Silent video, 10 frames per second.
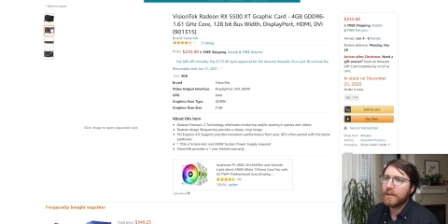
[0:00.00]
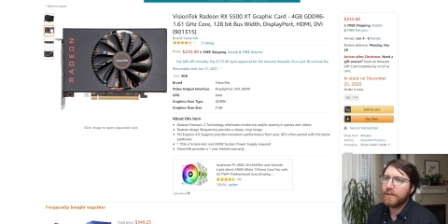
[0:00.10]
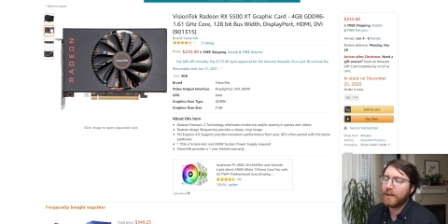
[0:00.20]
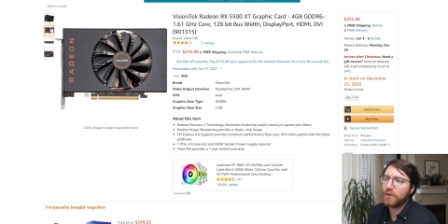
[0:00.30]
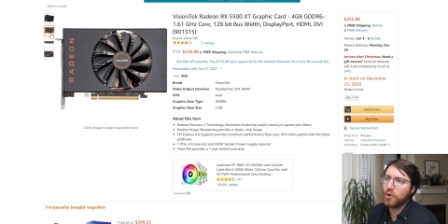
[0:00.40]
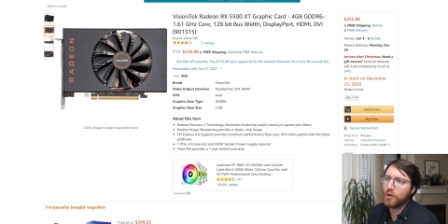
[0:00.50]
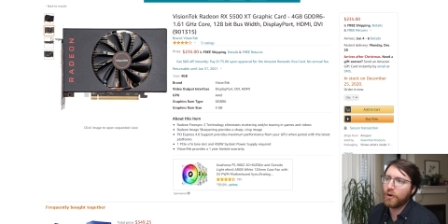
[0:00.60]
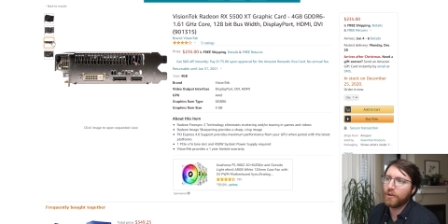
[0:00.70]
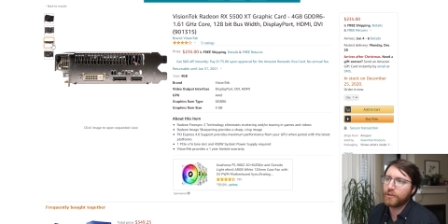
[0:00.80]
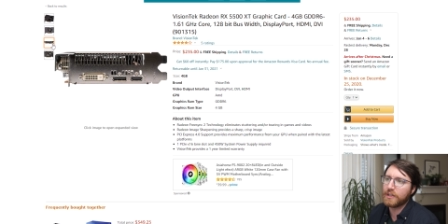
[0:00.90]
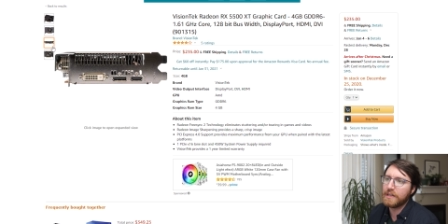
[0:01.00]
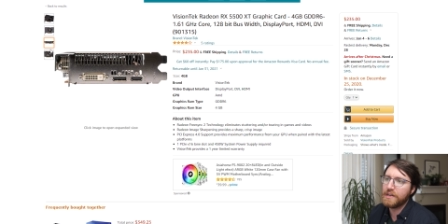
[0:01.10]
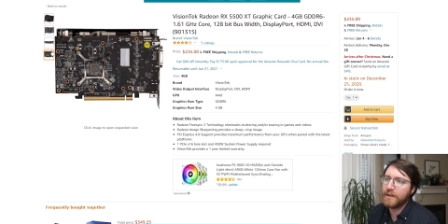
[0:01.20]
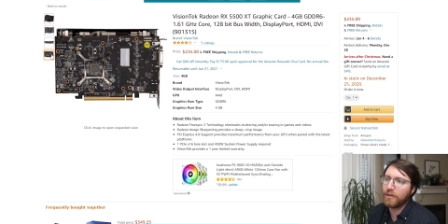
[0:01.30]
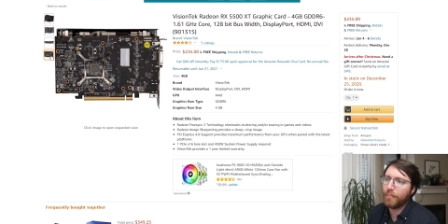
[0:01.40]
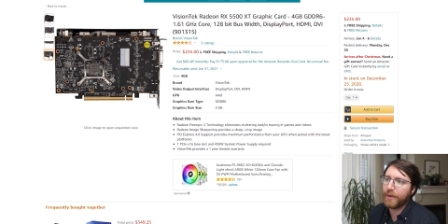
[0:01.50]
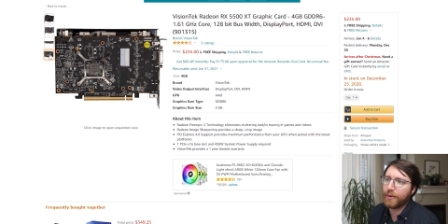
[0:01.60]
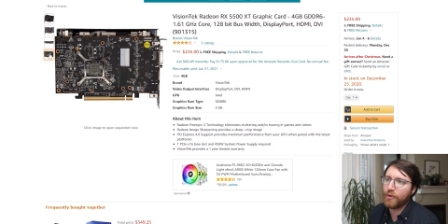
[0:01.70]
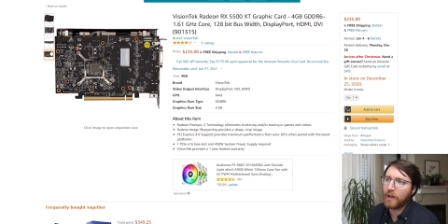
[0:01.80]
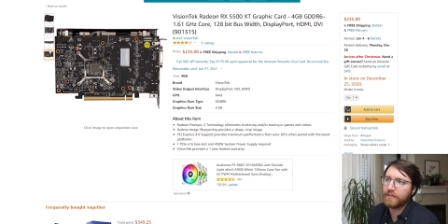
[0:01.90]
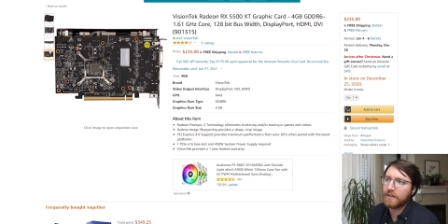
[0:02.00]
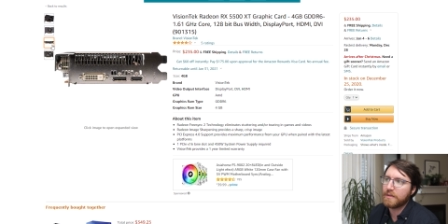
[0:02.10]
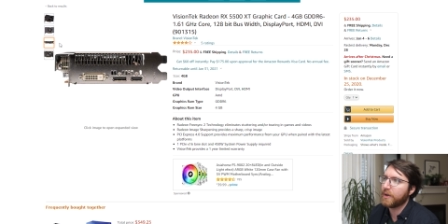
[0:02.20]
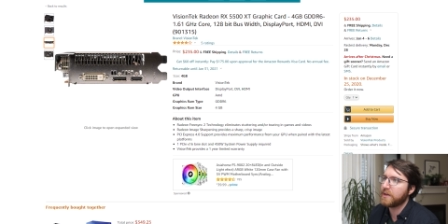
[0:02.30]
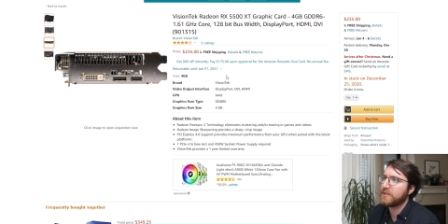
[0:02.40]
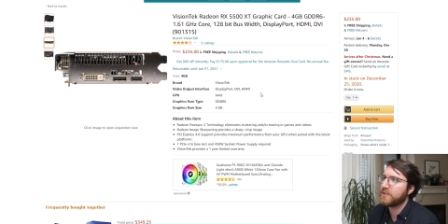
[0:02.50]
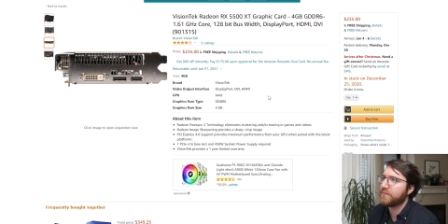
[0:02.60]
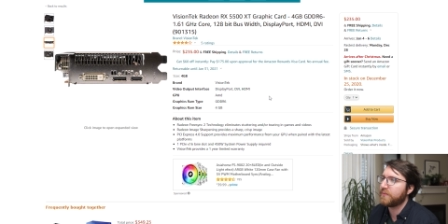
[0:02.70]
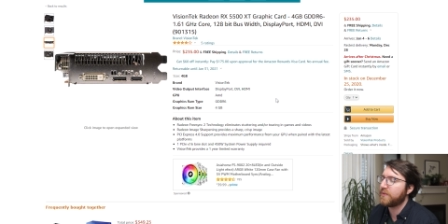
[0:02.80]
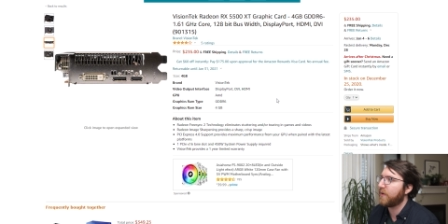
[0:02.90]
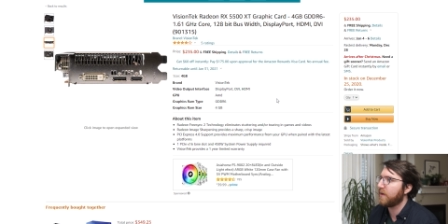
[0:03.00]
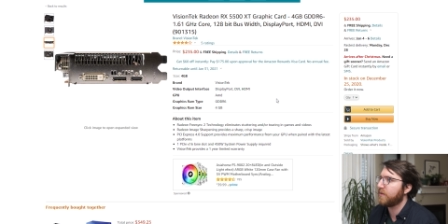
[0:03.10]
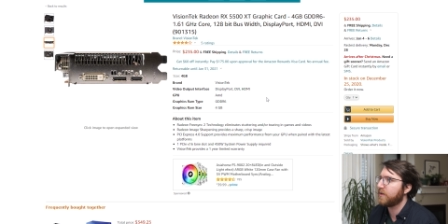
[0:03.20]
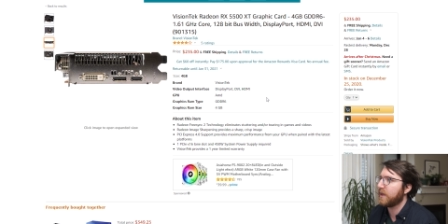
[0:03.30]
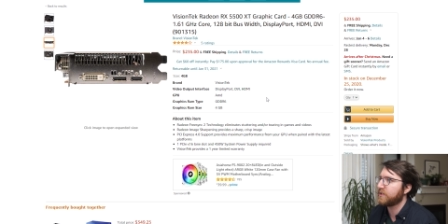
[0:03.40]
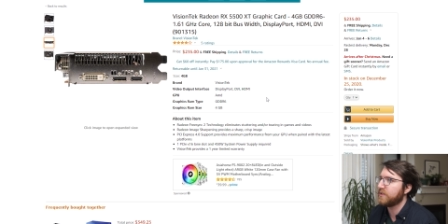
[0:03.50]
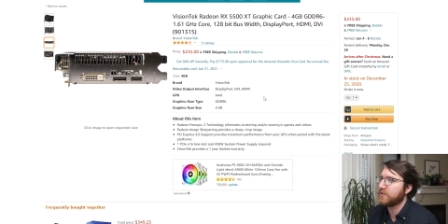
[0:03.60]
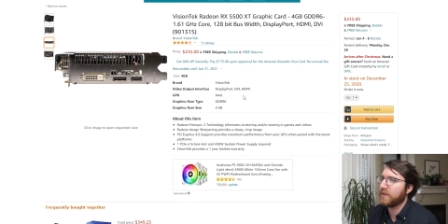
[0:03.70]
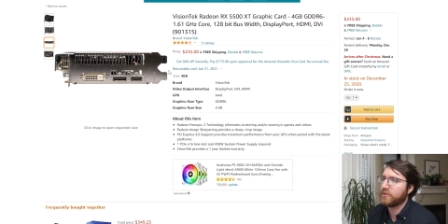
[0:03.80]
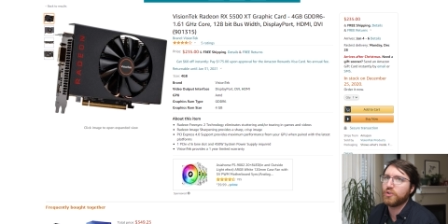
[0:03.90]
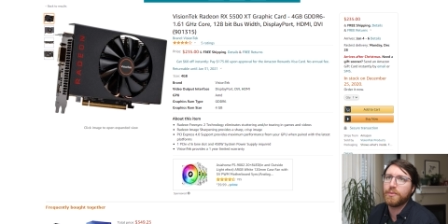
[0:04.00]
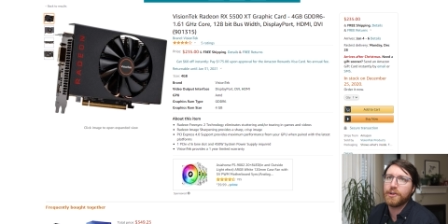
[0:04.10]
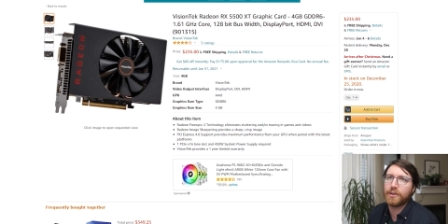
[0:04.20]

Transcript: That cooler looks a little bit runty, but it is a 5500 XT, so that should be